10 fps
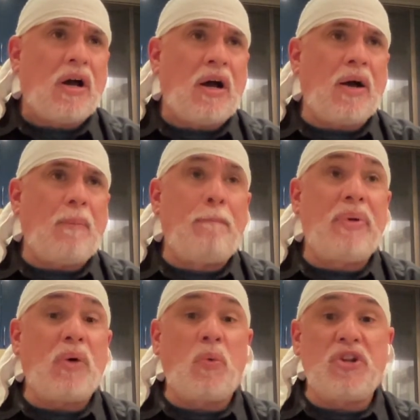
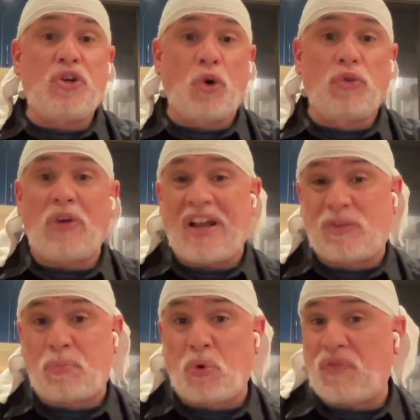But when you go to
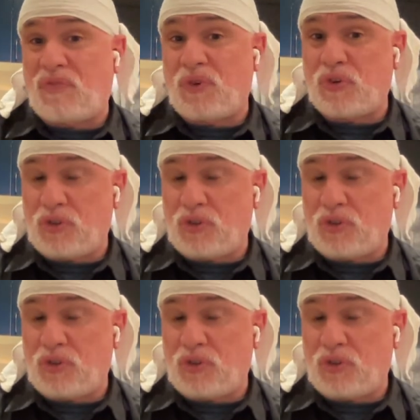export for